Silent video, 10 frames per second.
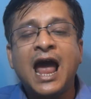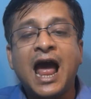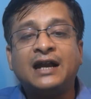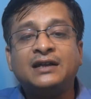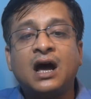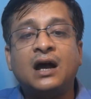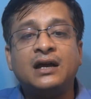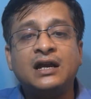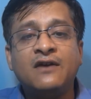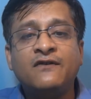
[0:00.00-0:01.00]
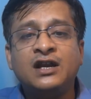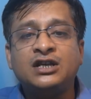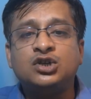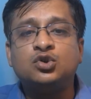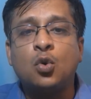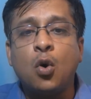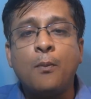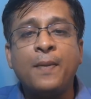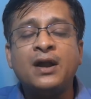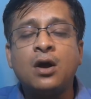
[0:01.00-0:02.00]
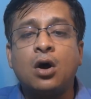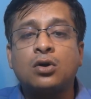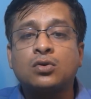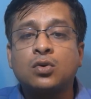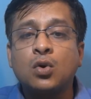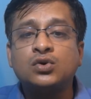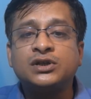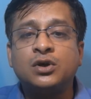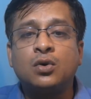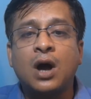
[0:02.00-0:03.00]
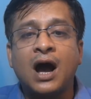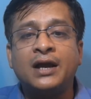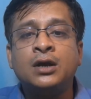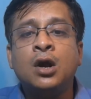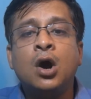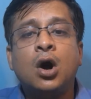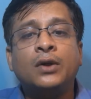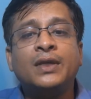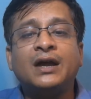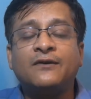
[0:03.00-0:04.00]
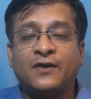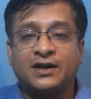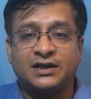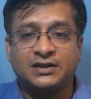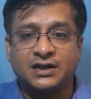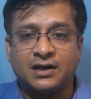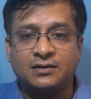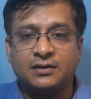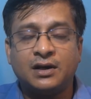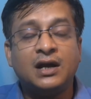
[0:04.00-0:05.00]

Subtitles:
and the inability to open or close your eye on the affected side.